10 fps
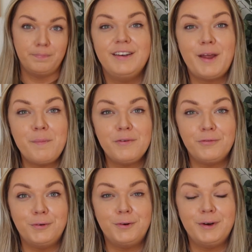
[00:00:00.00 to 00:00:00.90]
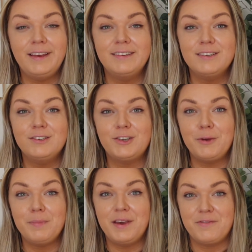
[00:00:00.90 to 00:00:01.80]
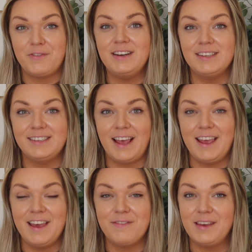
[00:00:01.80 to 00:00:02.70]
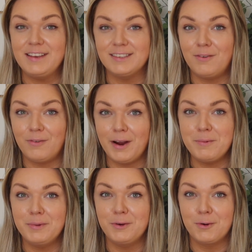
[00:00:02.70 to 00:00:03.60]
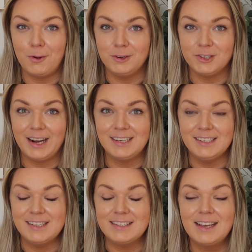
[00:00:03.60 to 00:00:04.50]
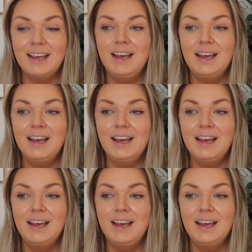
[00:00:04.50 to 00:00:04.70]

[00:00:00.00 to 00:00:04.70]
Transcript: Number 4 is don't be afraid to say if things aren't right with your contractors.